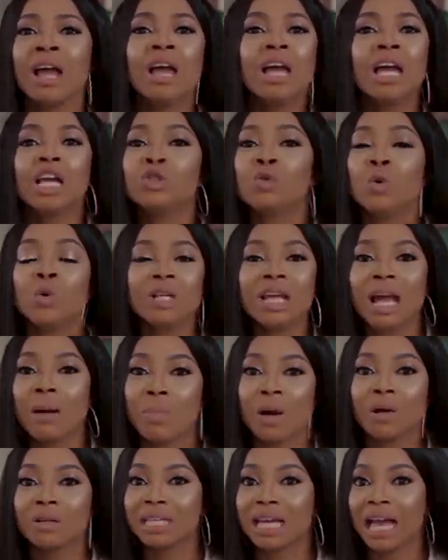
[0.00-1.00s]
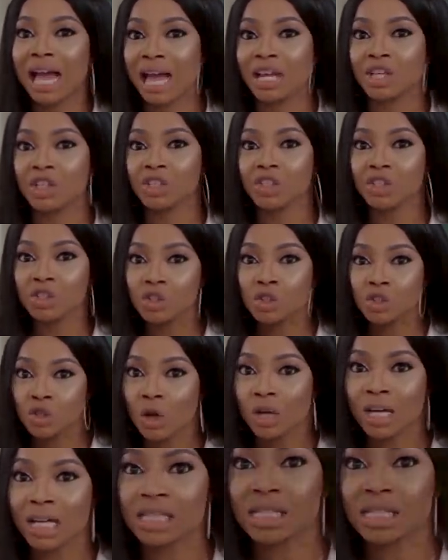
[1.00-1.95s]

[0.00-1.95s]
It's not only about cash, do you